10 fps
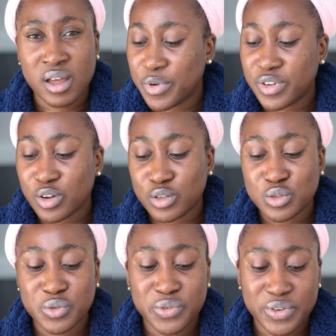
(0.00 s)
Moving
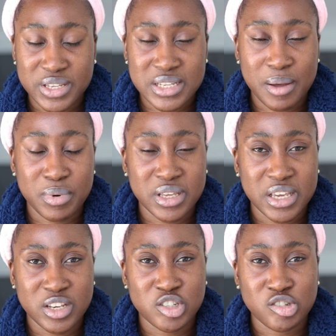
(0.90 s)
on to face
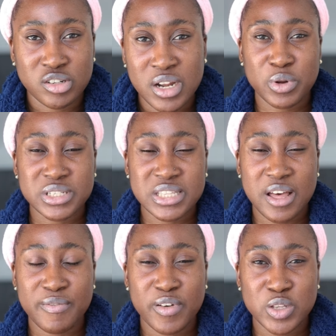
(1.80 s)
application, I'm gonna
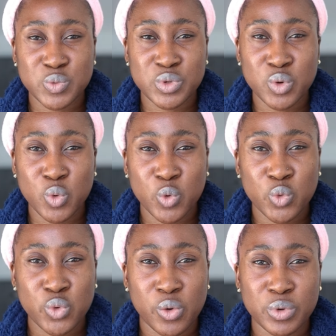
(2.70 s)
start first with the
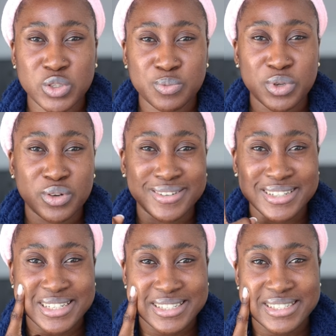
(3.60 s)
old one, which would be
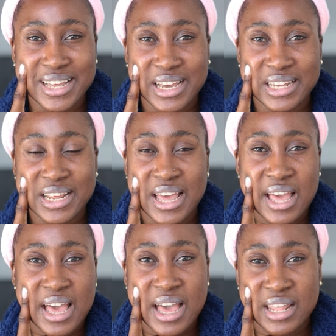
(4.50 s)
on this side,
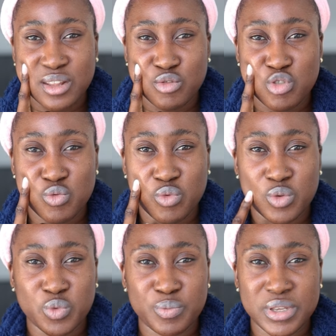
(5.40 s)
and the new
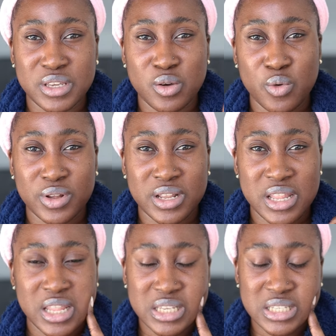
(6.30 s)
one will be on
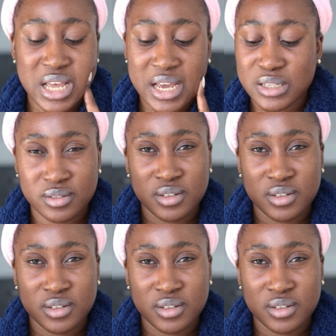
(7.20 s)
this side.